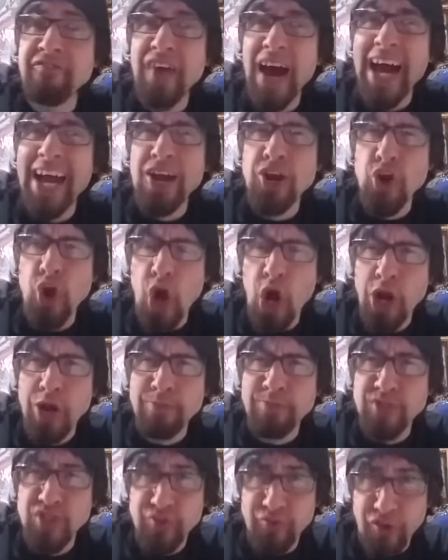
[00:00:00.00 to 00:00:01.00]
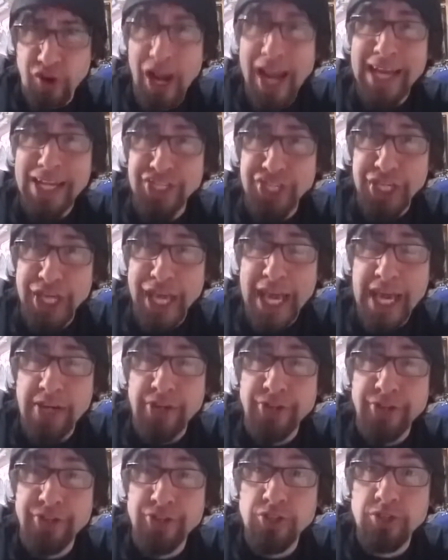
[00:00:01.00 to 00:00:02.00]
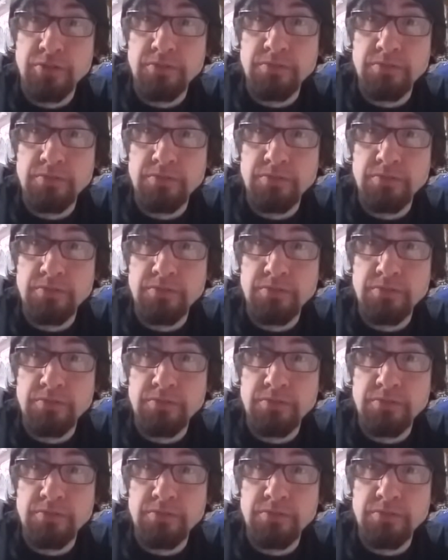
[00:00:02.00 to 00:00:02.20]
firearms for educators.